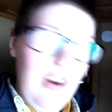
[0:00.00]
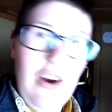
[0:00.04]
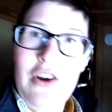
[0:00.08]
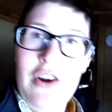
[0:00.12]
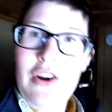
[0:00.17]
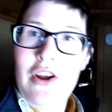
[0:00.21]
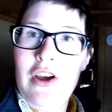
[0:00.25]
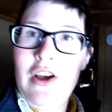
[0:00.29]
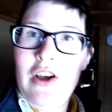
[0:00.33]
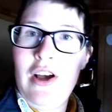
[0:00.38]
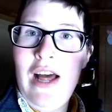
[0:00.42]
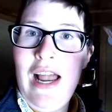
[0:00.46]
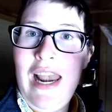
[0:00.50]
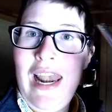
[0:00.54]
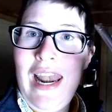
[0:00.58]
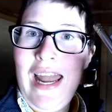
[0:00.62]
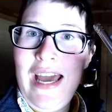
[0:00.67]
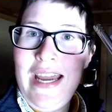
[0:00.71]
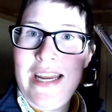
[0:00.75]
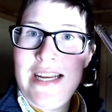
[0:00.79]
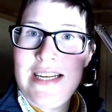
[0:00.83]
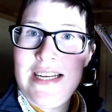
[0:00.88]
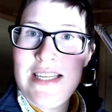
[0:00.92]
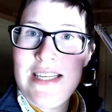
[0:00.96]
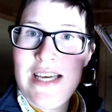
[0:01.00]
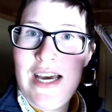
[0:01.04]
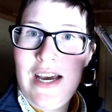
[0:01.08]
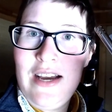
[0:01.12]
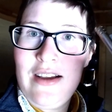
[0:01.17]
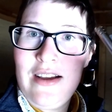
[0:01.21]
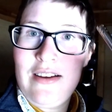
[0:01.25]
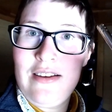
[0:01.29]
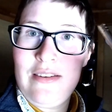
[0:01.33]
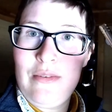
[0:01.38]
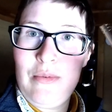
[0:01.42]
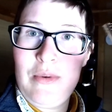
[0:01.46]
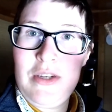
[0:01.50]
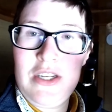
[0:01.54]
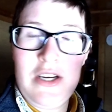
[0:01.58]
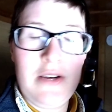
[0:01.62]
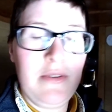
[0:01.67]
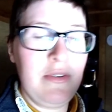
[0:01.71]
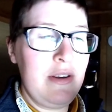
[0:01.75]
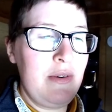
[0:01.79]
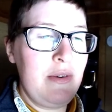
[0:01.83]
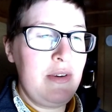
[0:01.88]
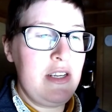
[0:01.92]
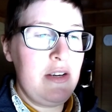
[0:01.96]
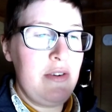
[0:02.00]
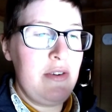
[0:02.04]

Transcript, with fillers: I got a, a lighter because we don't we